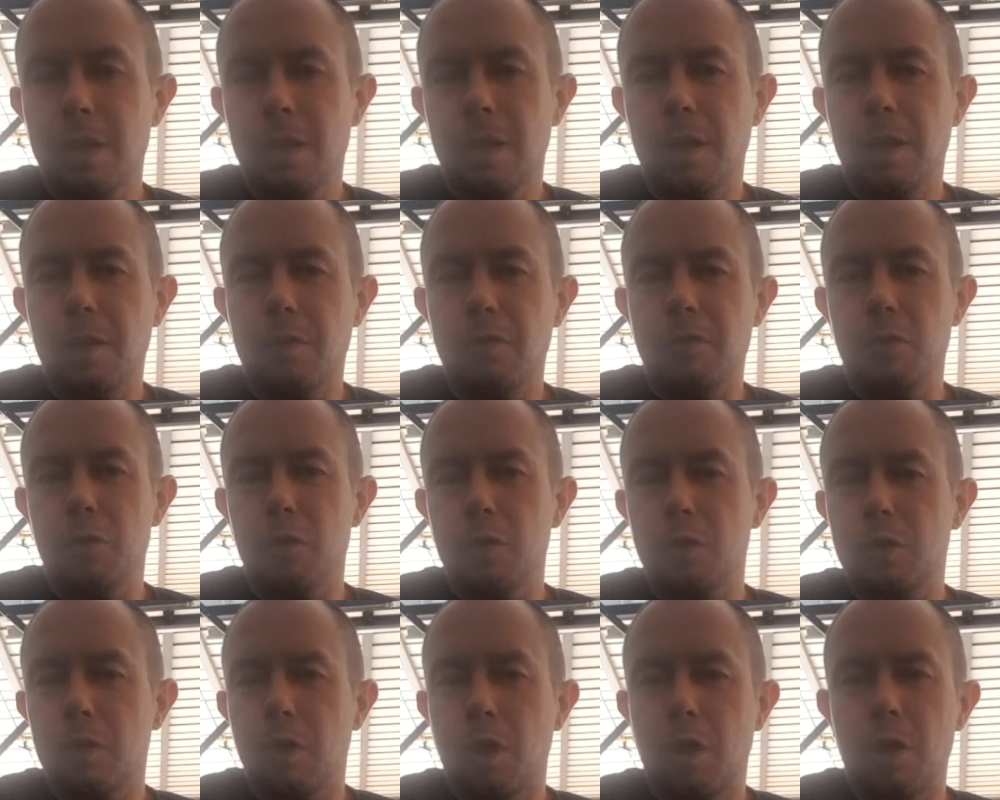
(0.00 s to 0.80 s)
if your
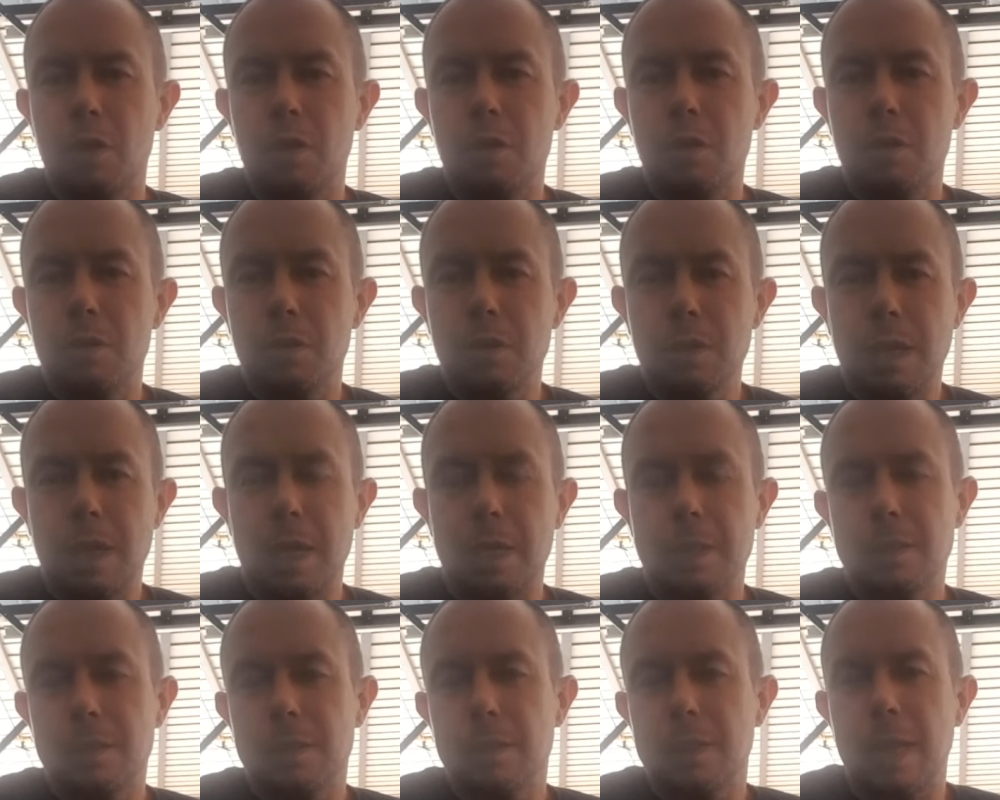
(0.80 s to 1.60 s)
car
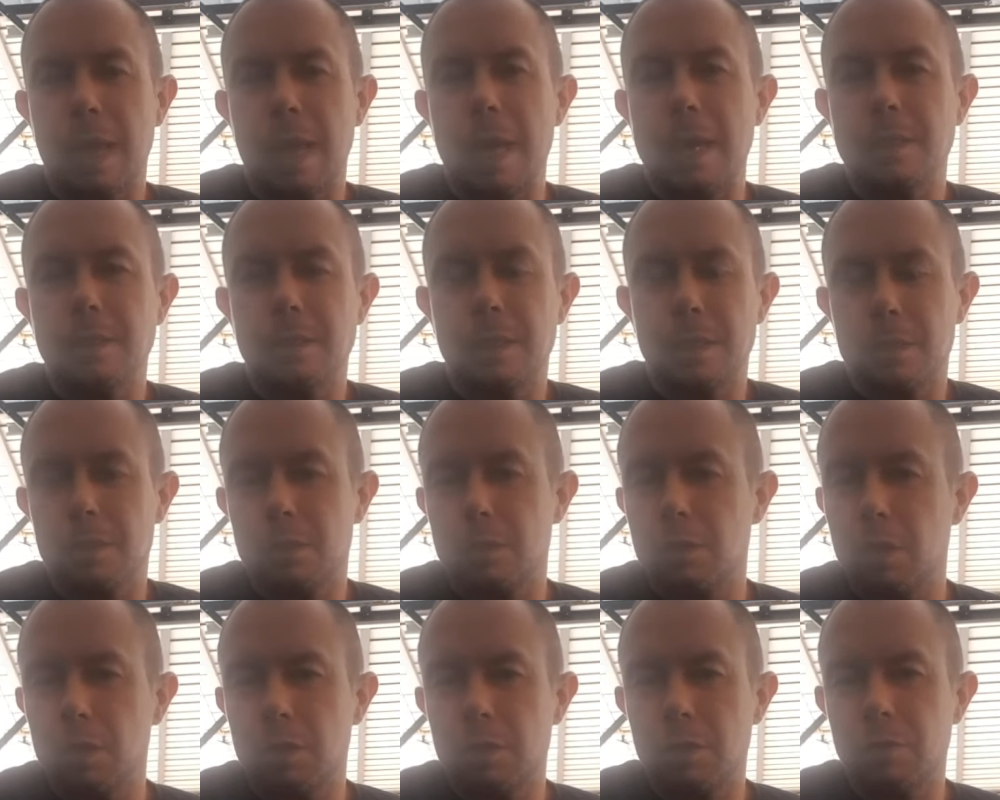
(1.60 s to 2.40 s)
has an
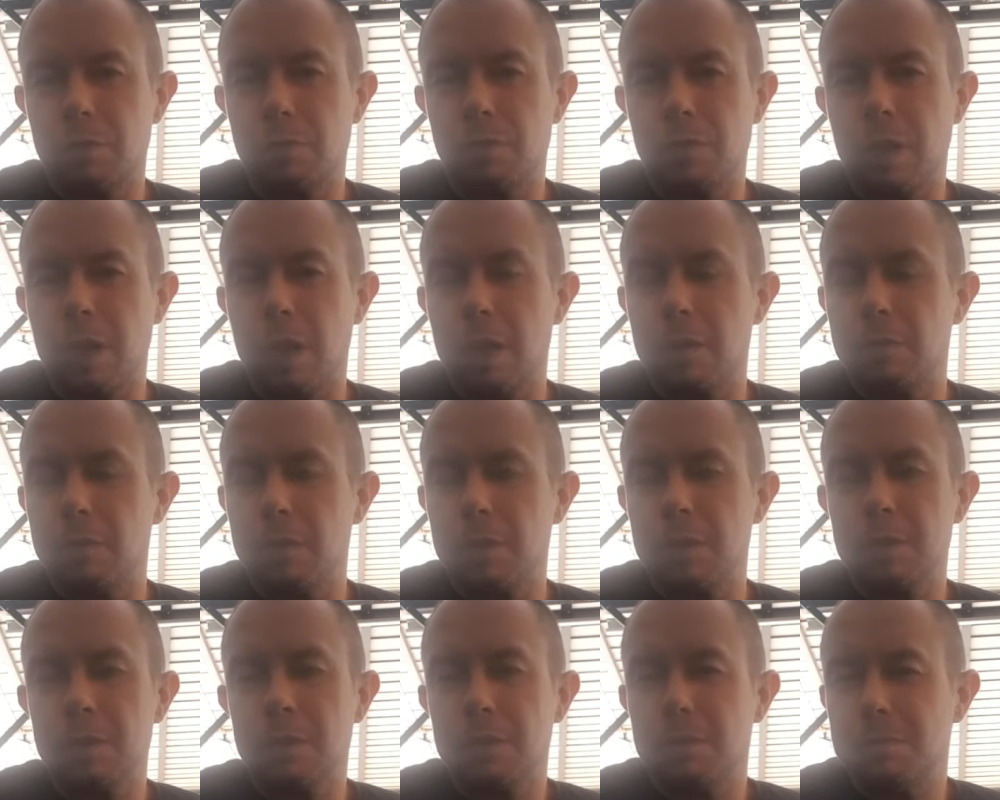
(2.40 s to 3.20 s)
HX35
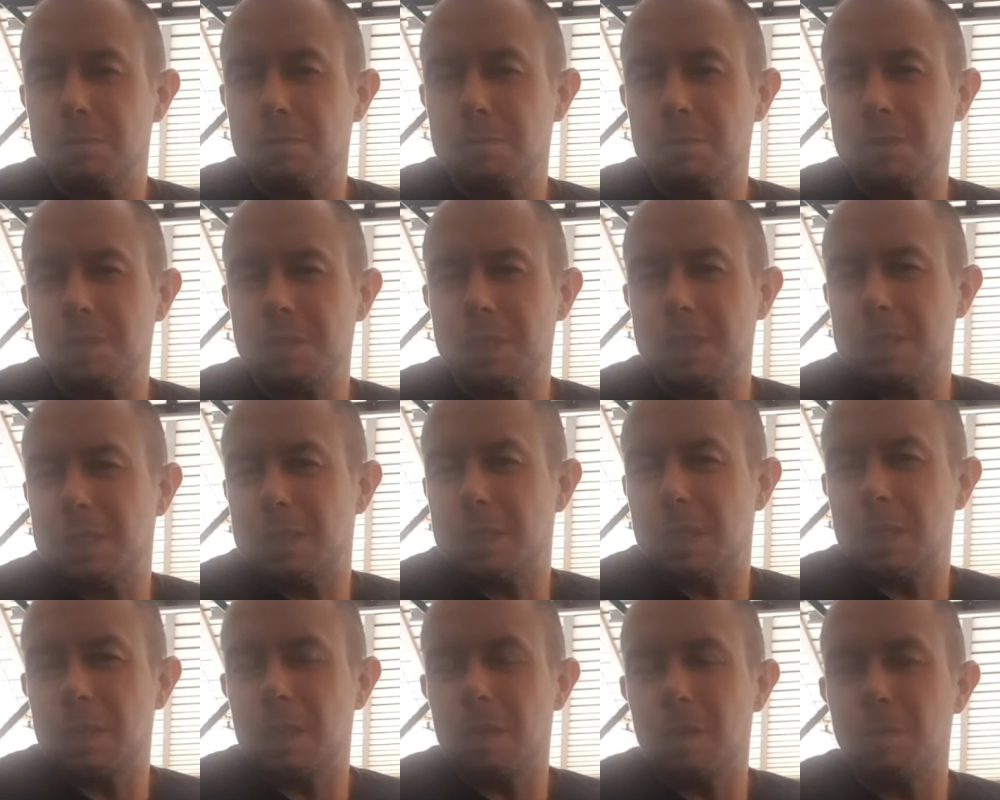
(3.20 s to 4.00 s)
and is a
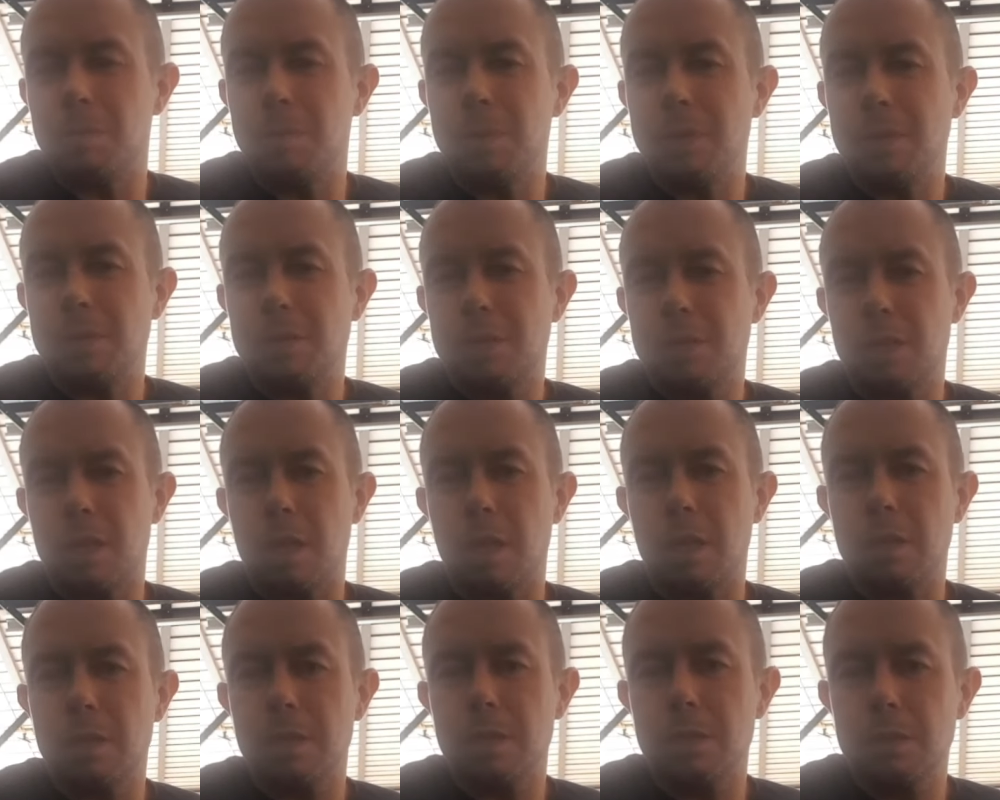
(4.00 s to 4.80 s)
little bit
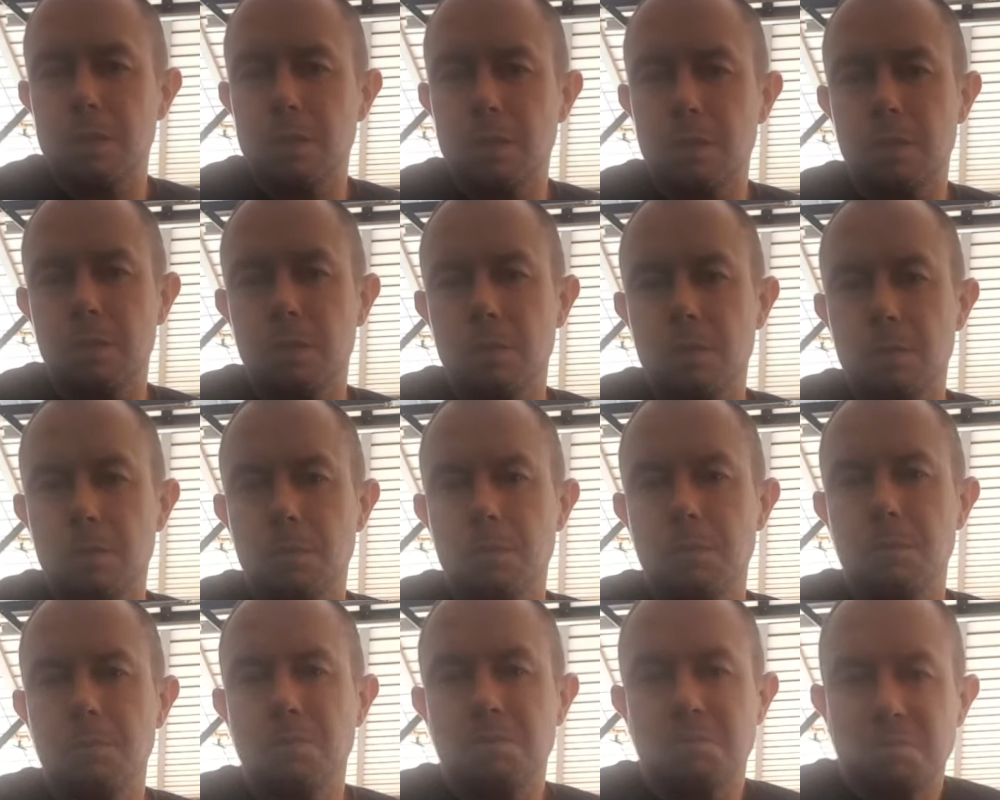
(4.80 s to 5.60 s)
sluggish,
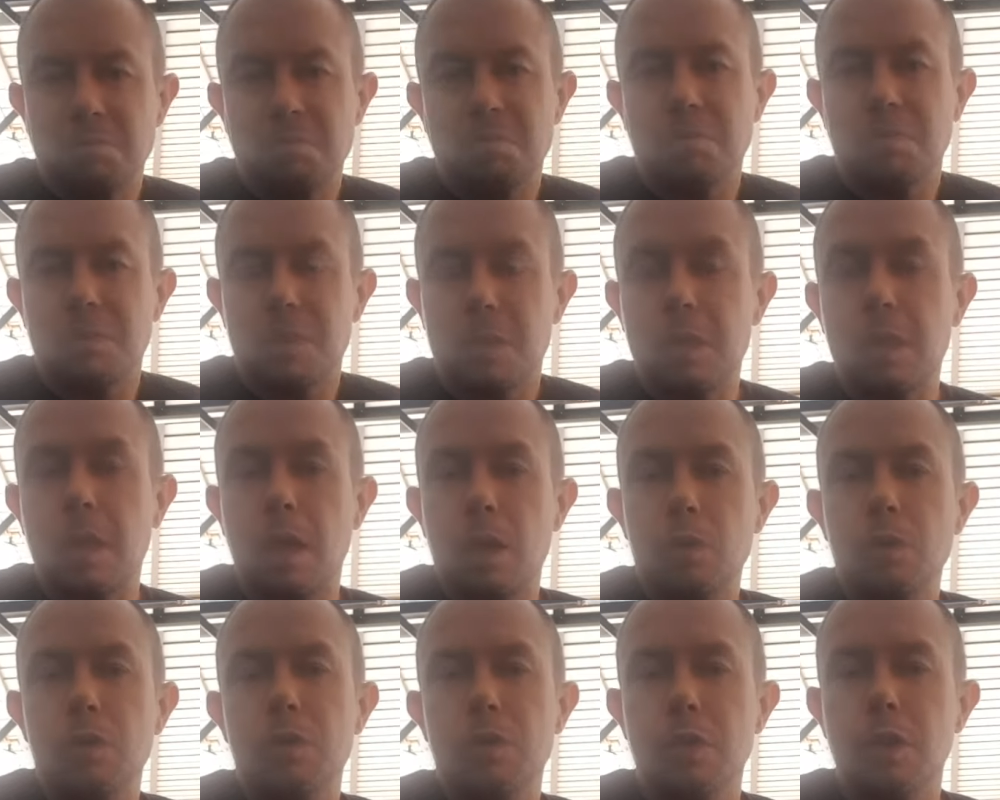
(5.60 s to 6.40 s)
now
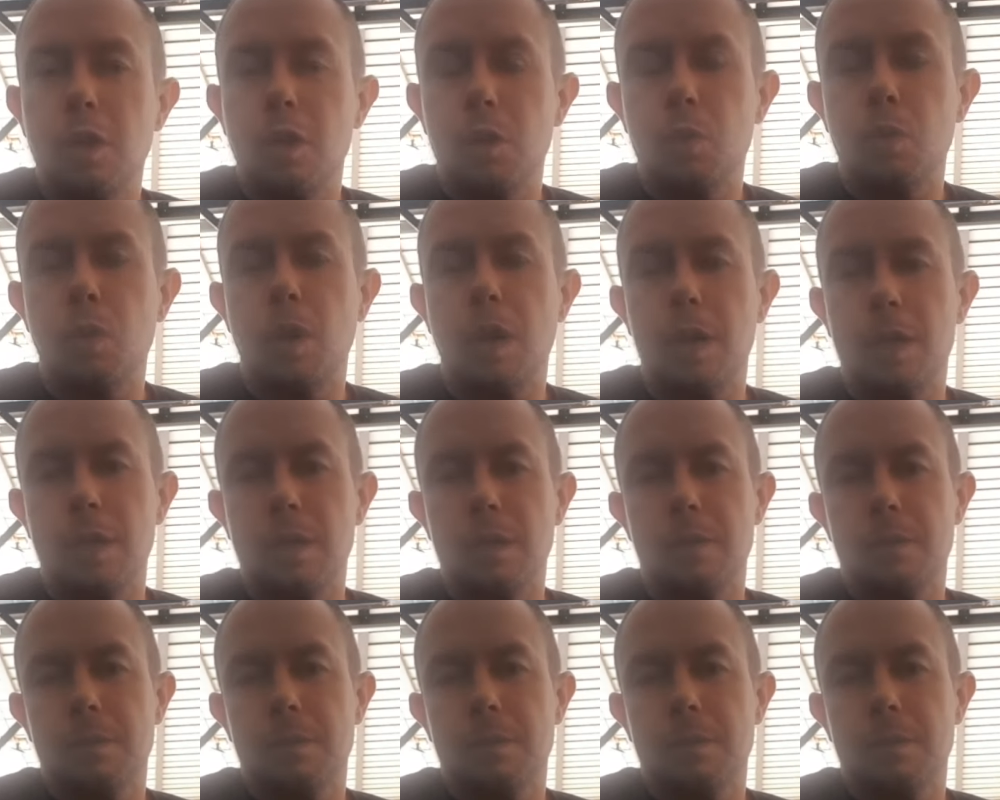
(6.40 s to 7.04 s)
you know why.